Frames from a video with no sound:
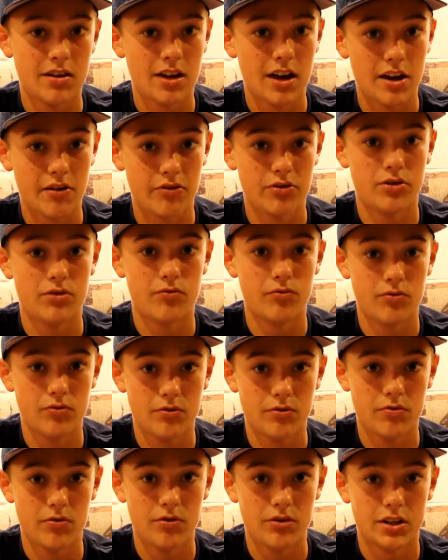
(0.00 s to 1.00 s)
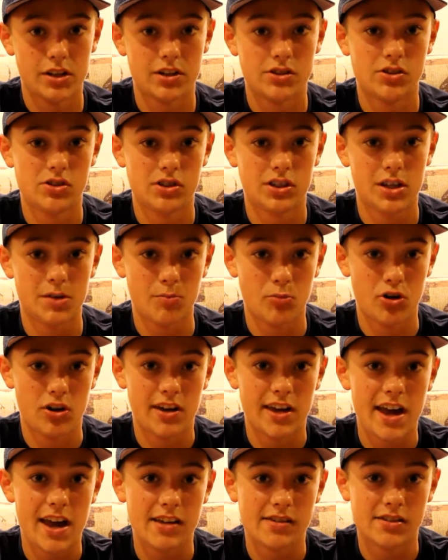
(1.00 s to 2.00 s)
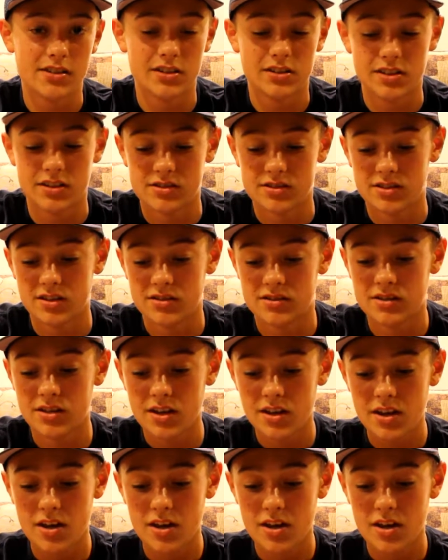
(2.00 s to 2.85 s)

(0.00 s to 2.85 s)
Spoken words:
I would, because you get more casting distance.